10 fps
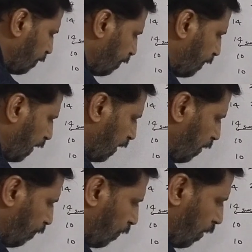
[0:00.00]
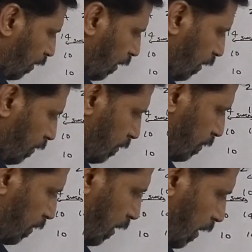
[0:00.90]
50, 40,
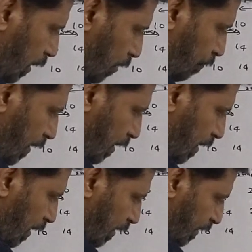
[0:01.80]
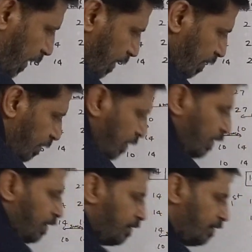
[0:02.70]
30, 20, 10.
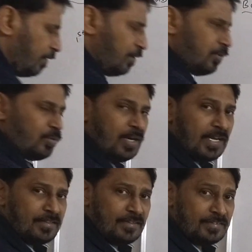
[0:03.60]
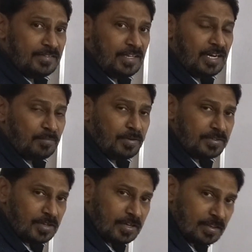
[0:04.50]
So like this the
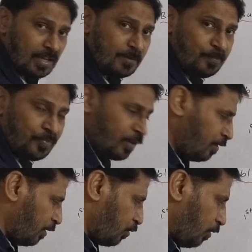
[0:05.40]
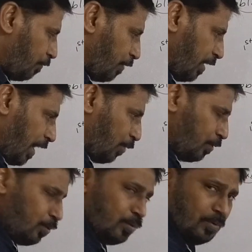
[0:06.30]
numbers are there. So we
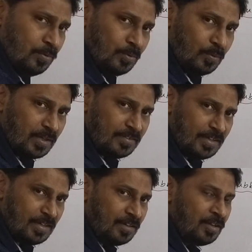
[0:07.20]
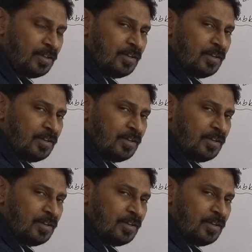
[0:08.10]
have to, what is it?